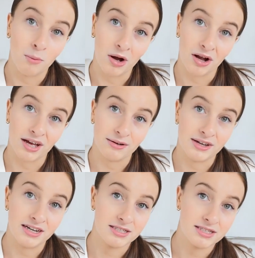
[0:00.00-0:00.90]

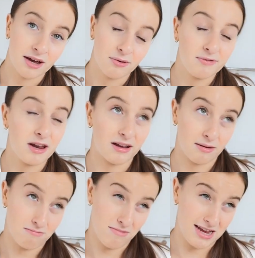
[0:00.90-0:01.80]
workout in itself,
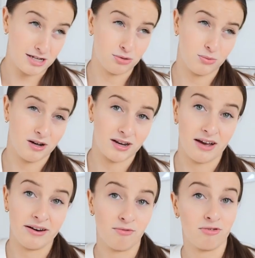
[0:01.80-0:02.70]
like a major
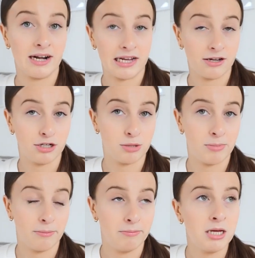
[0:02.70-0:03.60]
workout and it really hurts
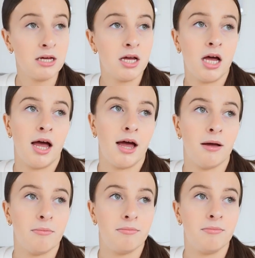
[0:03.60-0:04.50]
your bum.
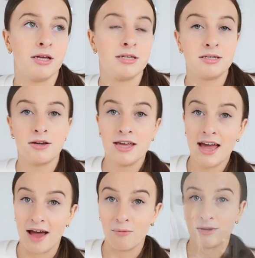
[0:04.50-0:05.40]
Um, so
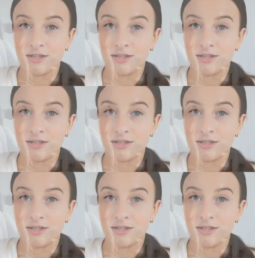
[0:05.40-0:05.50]
yeah,